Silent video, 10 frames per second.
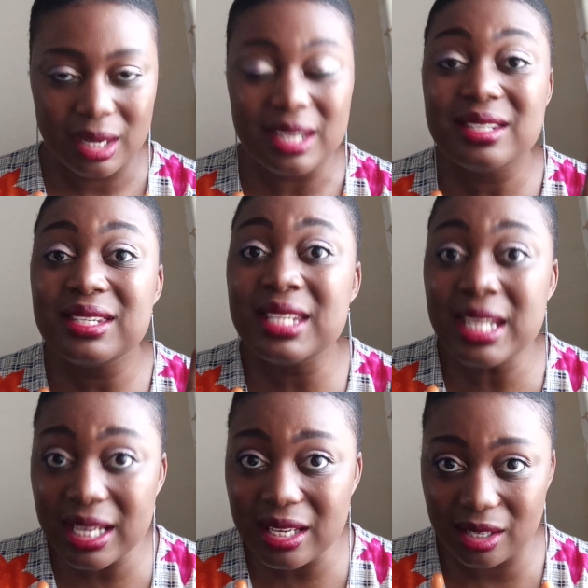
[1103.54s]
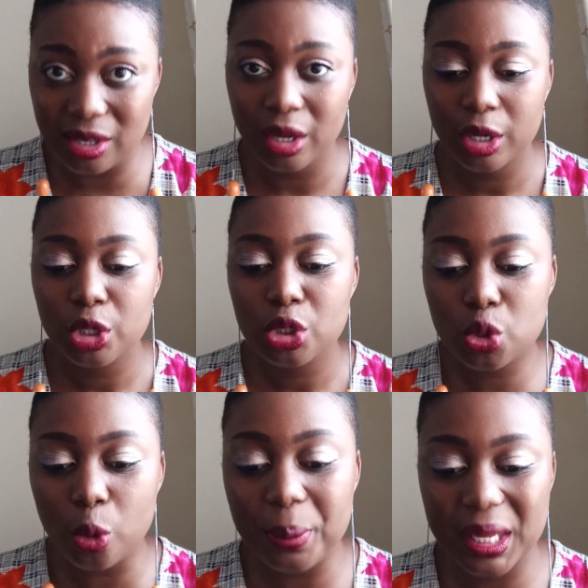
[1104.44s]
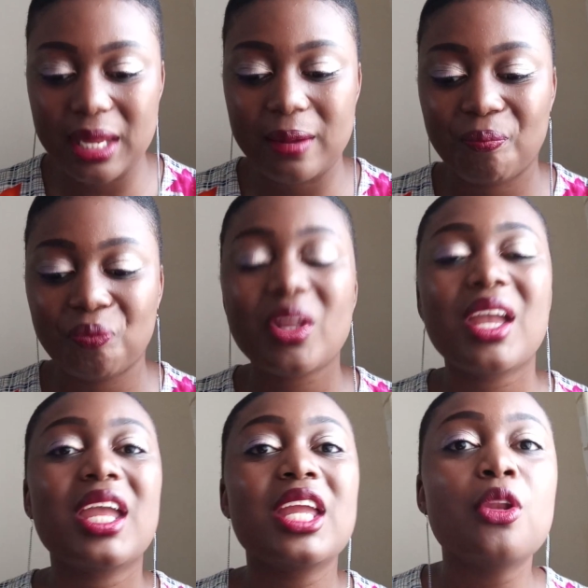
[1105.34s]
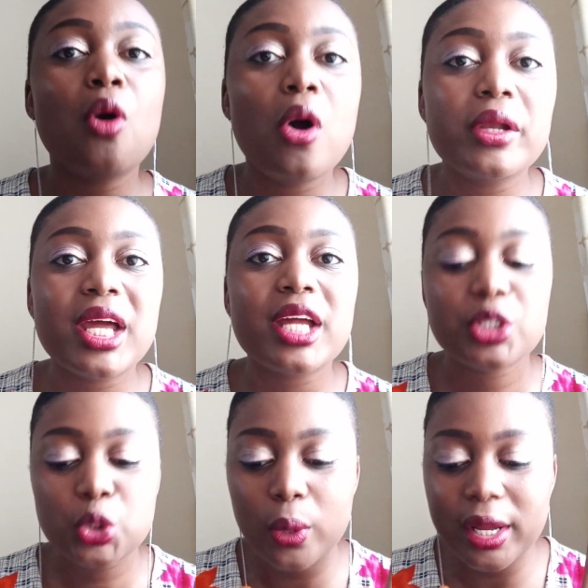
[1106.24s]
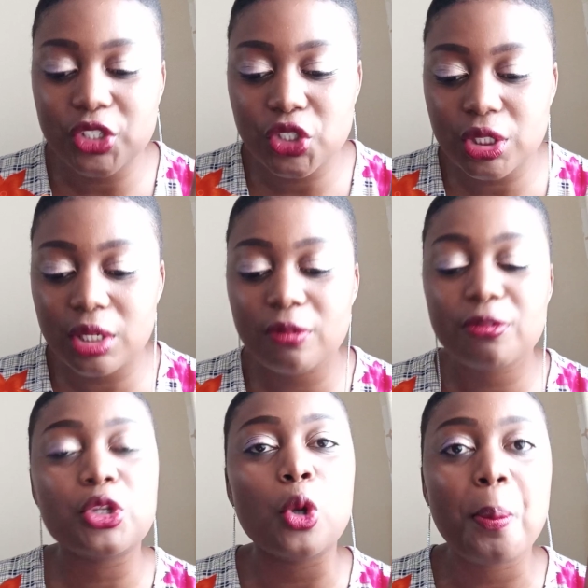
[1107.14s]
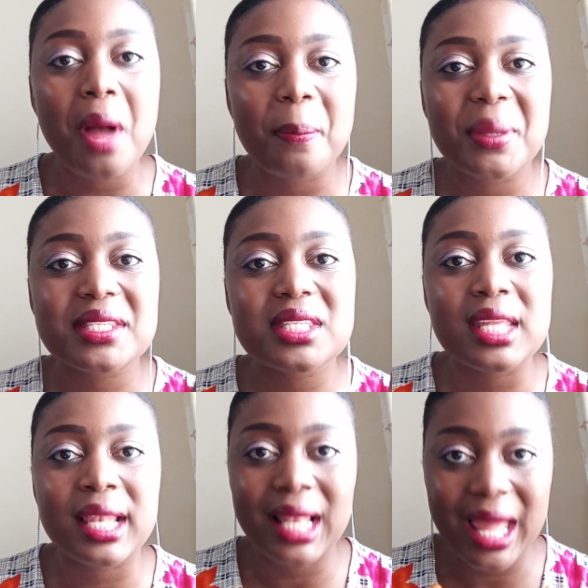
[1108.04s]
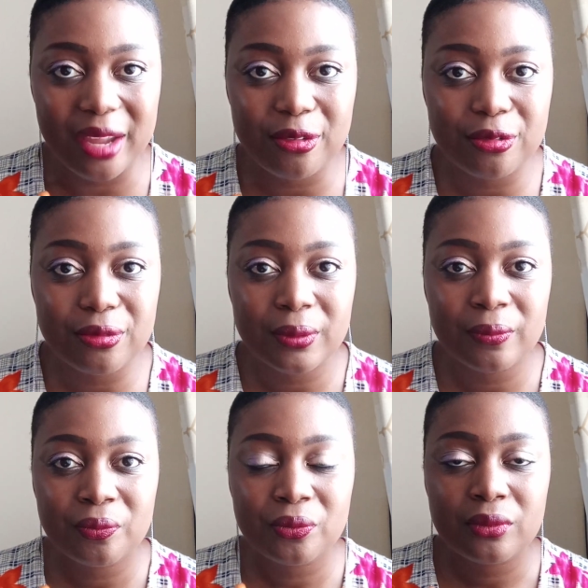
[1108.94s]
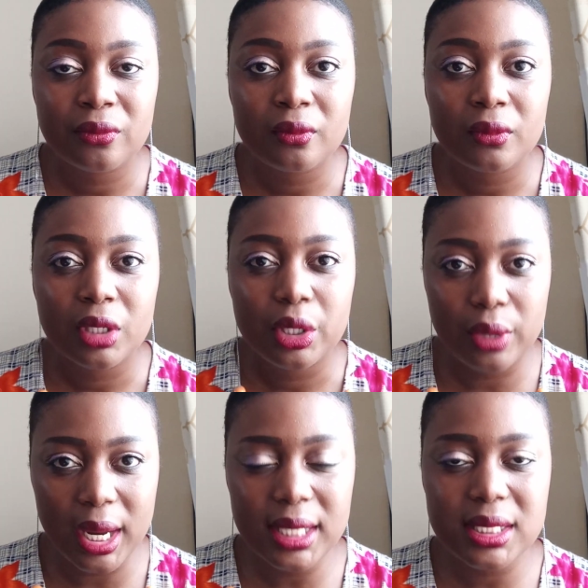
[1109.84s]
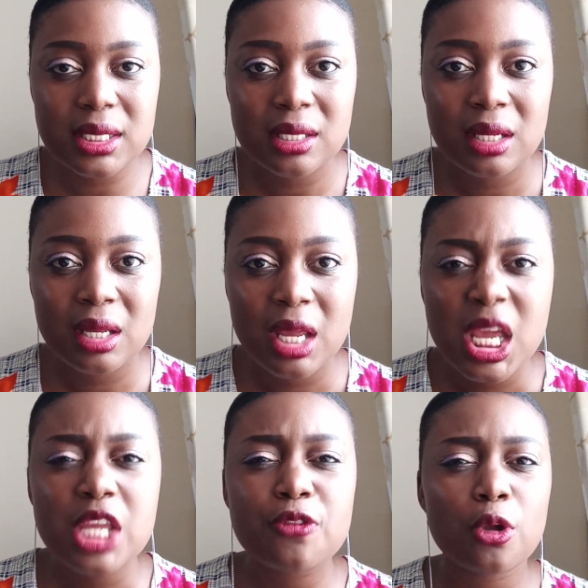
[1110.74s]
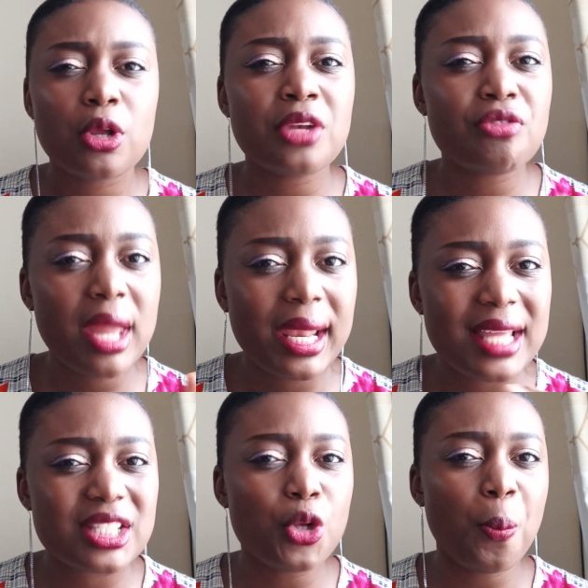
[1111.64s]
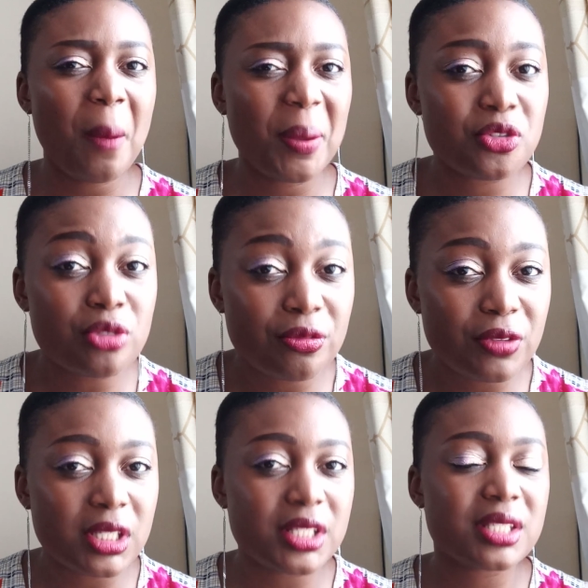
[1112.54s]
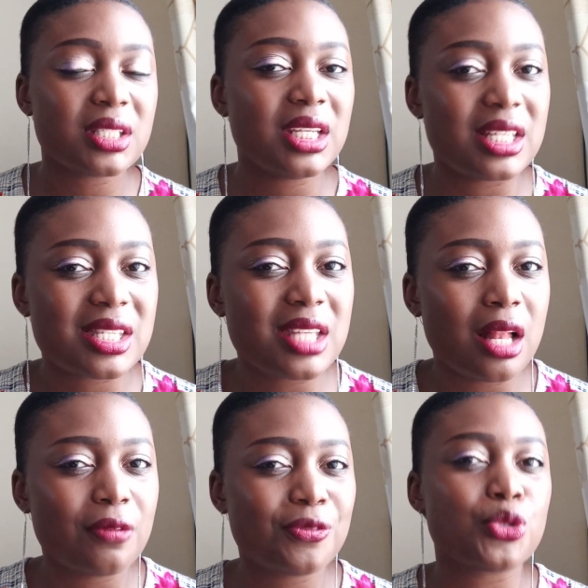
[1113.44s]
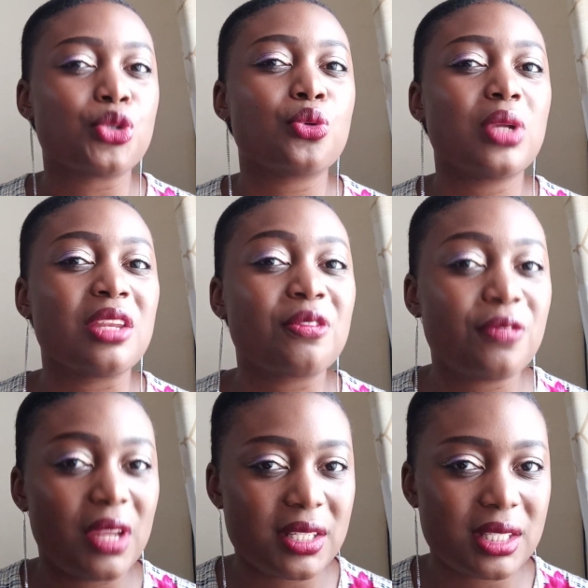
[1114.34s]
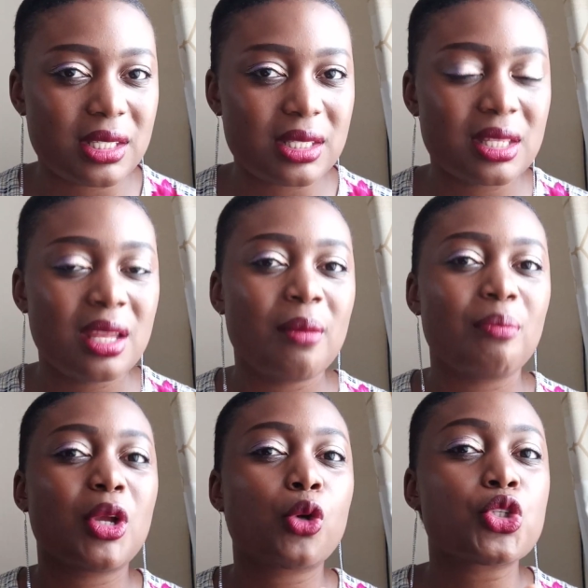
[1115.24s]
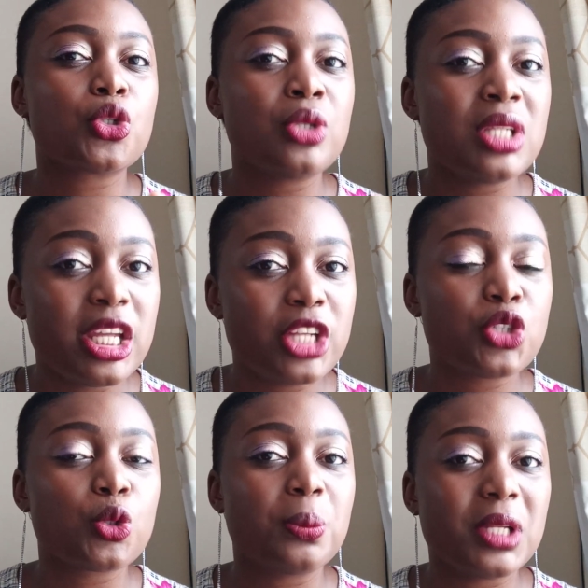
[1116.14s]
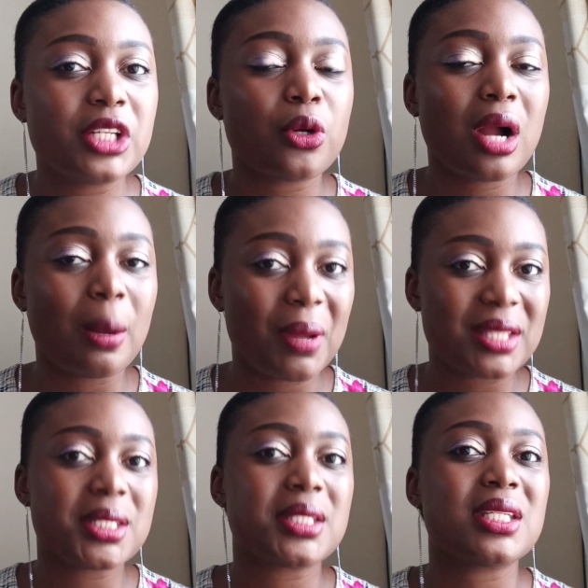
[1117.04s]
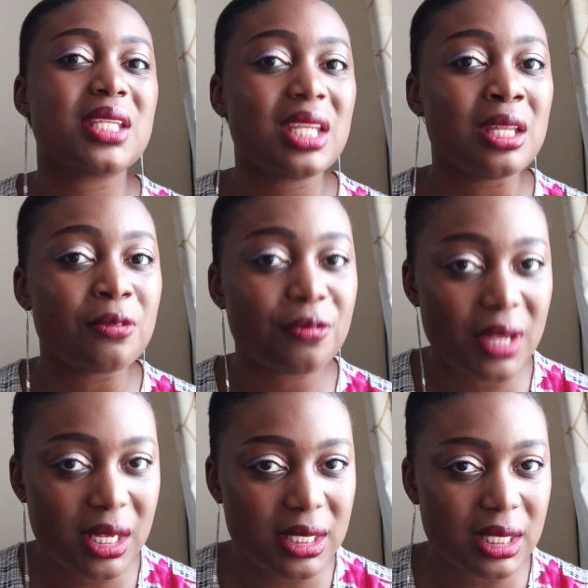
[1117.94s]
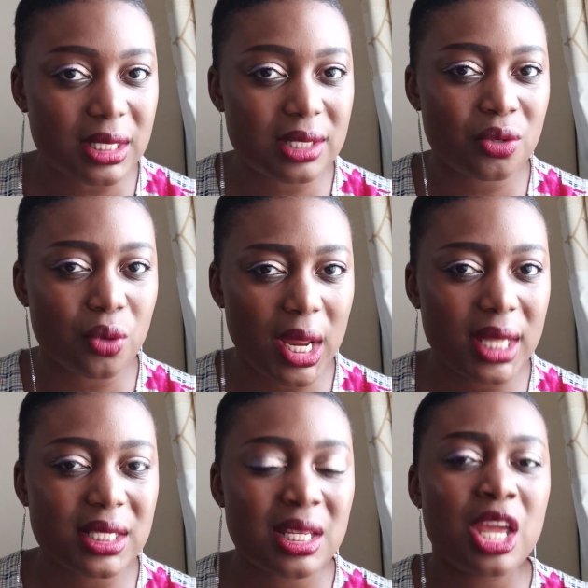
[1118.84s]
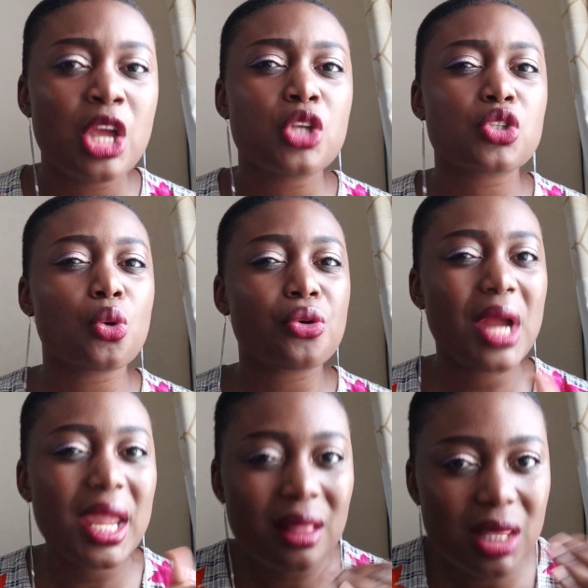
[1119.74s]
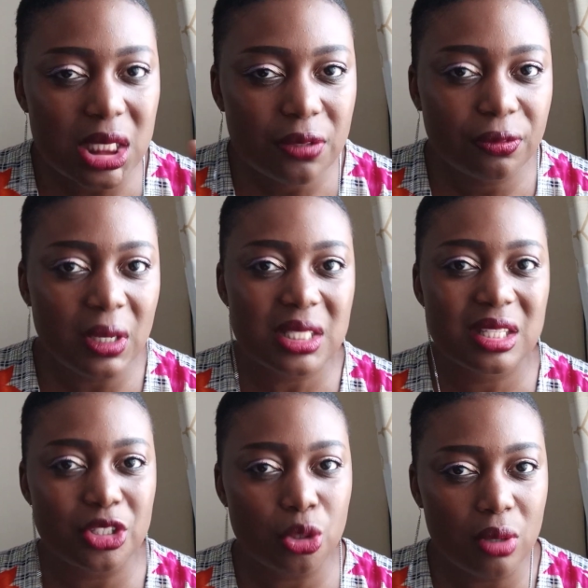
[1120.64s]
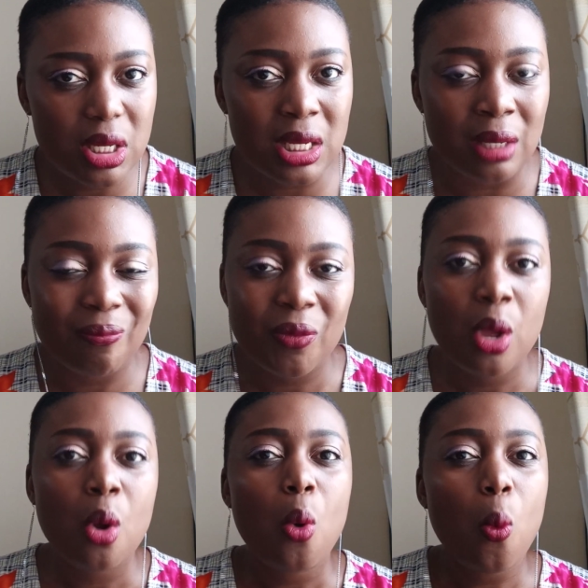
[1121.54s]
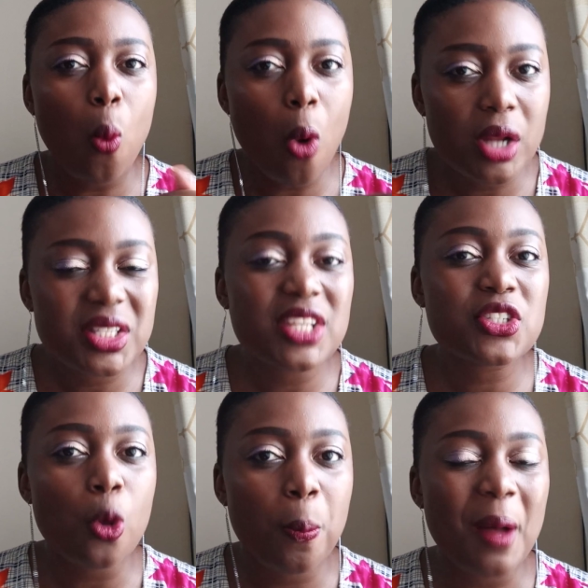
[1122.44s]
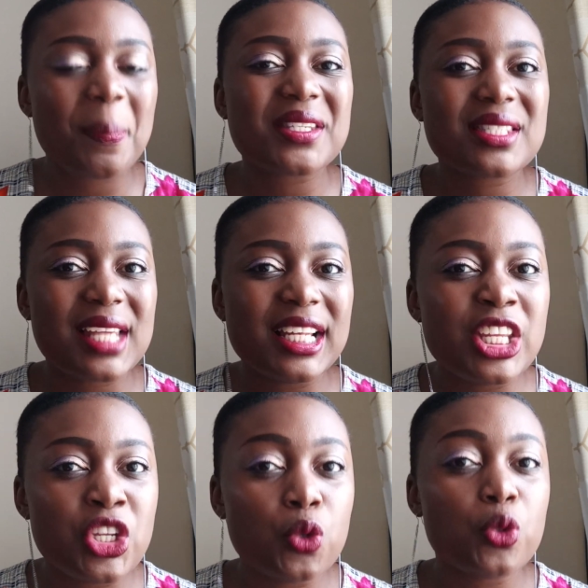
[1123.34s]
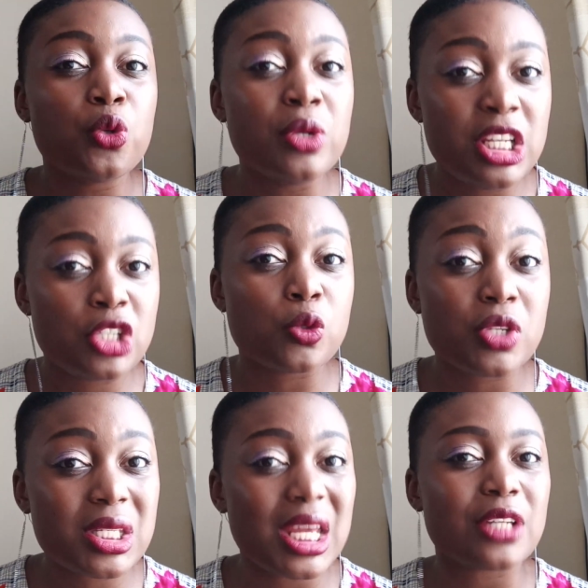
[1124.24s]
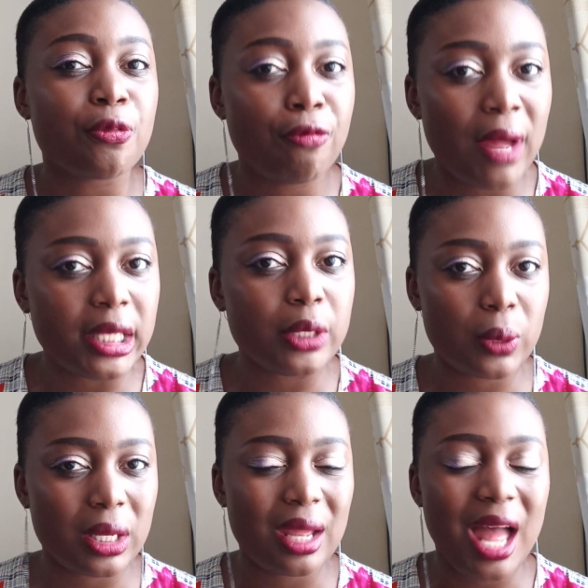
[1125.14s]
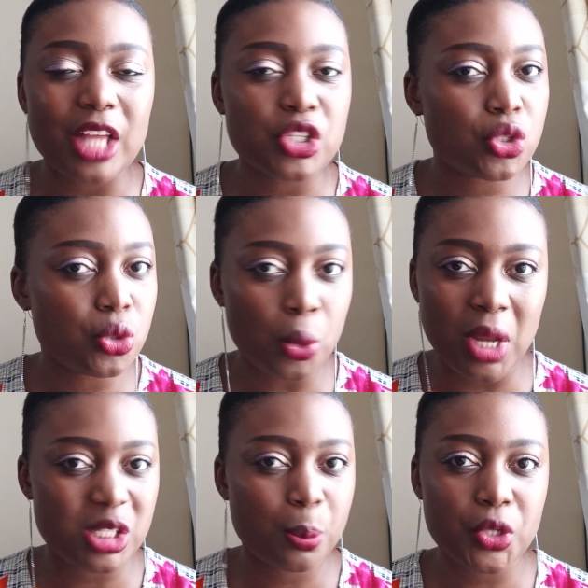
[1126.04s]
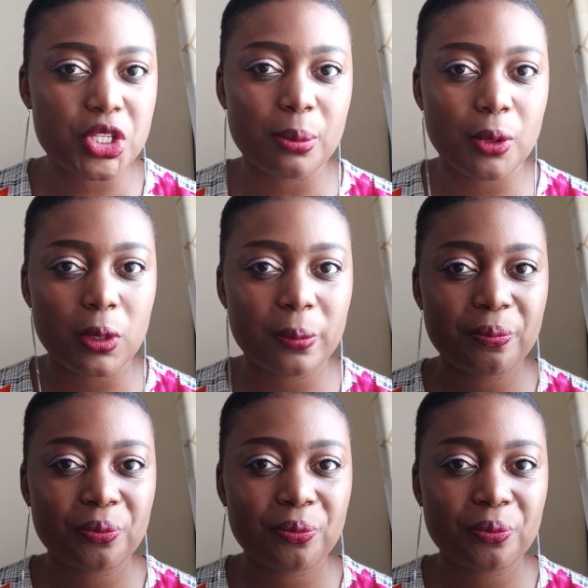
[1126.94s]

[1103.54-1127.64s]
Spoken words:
to be in order to achieve your purpose in life? Right? And realize your purpose reveals itself to you in phases because you need to build your capacity in phases, right? So right in this phase that you're in, what is your purpose telling you need to start valuing as soon as possible,